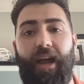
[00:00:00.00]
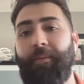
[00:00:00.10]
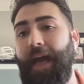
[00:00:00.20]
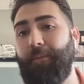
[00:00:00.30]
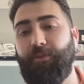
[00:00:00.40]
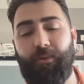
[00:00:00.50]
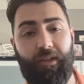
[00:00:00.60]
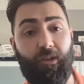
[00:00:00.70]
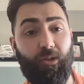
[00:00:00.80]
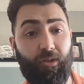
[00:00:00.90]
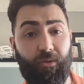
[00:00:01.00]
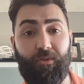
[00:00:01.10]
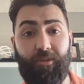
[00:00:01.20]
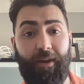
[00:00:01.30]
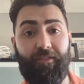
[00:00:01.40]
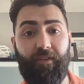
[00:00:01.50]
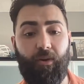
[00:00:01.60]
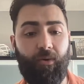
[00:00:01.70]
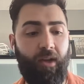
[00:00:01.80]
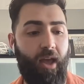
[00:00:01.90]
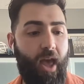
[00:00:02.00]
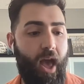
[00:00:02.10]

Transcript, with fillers: I'm absolutely glued to my phone.